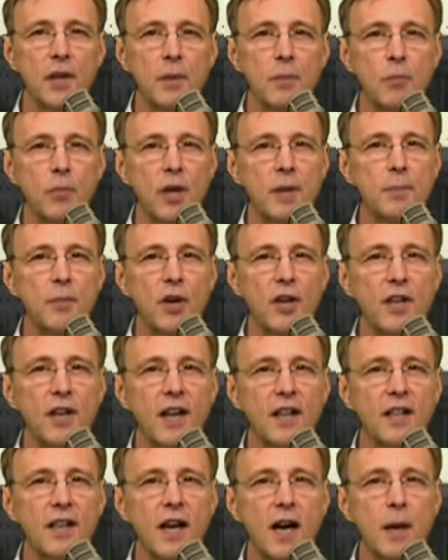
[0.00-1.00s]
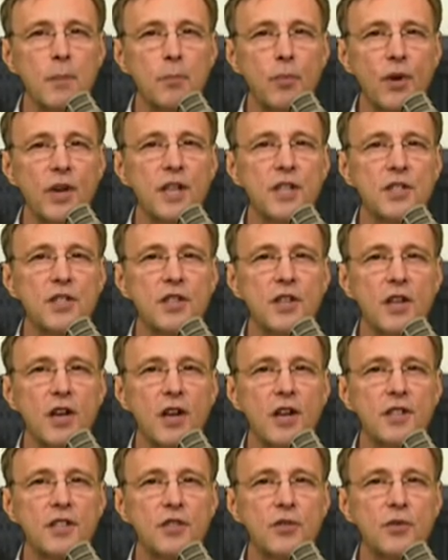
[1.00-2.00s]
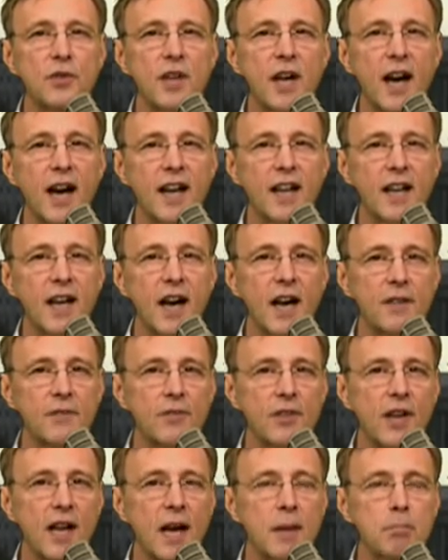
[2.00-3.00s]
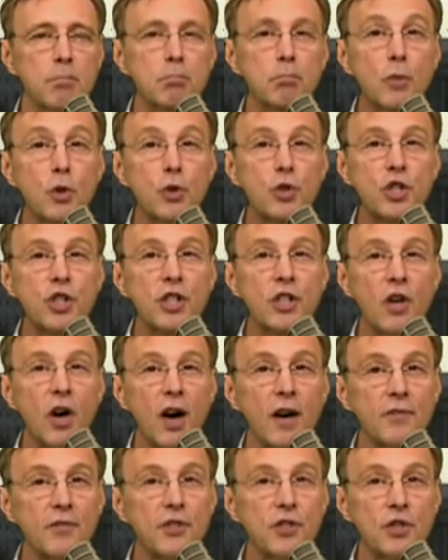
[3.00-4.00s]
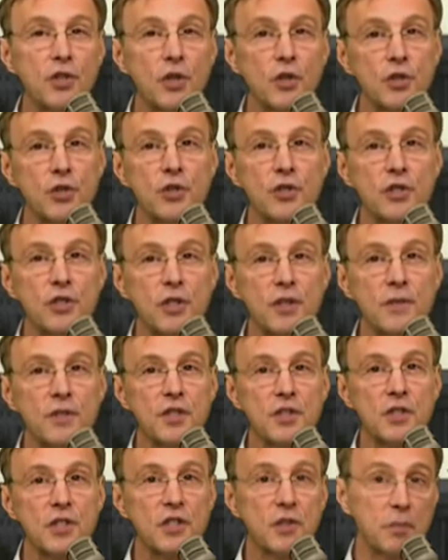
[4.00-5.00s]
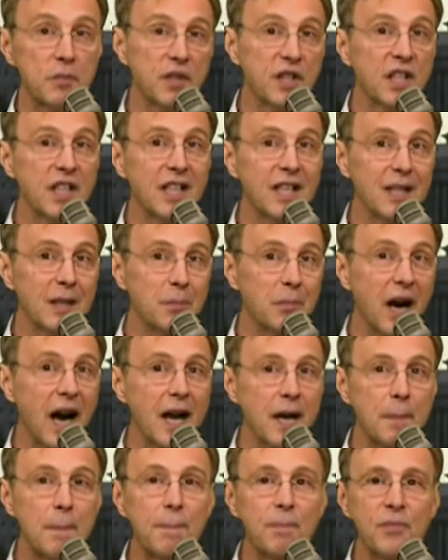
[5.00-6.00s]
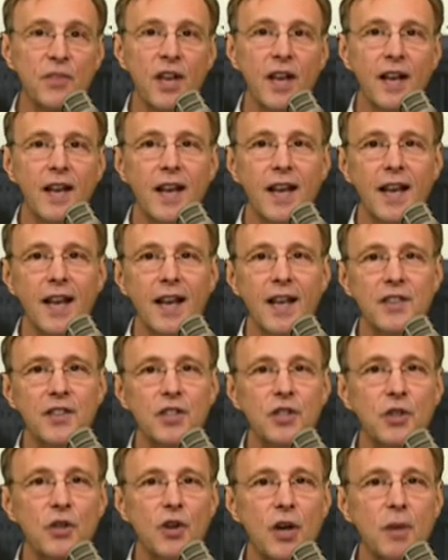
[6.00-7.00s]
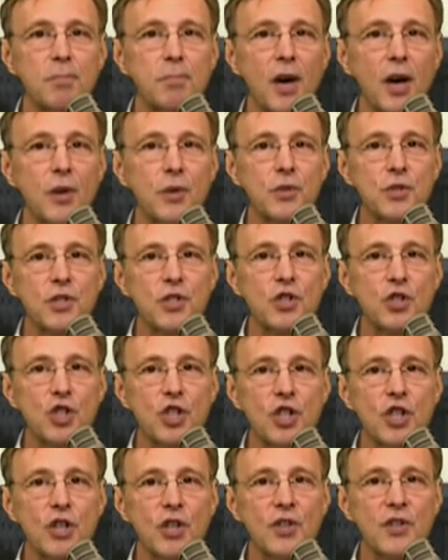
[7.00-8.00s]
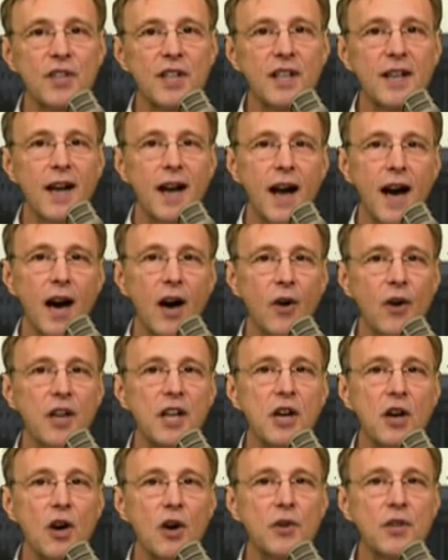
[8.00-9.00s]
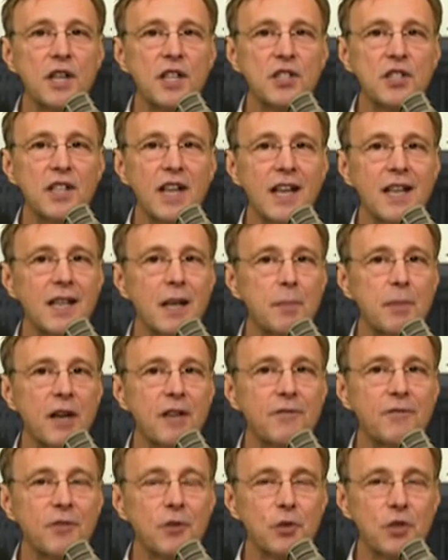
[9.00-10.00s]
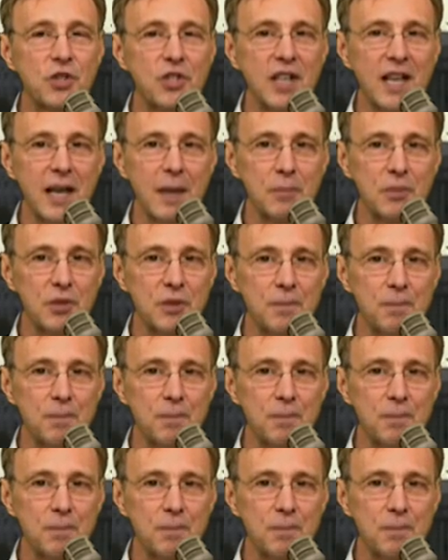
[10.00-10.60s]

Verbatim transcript: Breitbart.com praised the cartoon icon for not mooching off the social services of Bikini Bottom, and the New York Post cheered that our hero doesn't end up on food stamps.